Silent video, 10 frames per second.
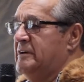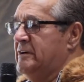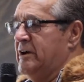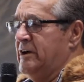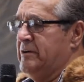
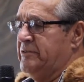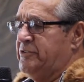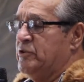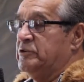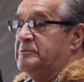at
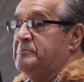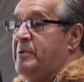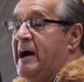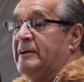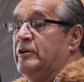Thornton
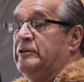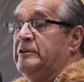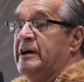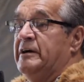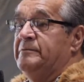Park on
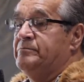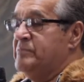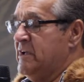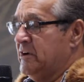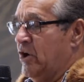
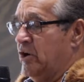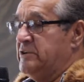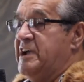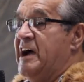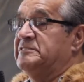
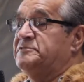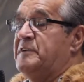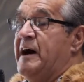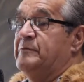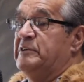Colin Young's
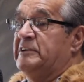farm,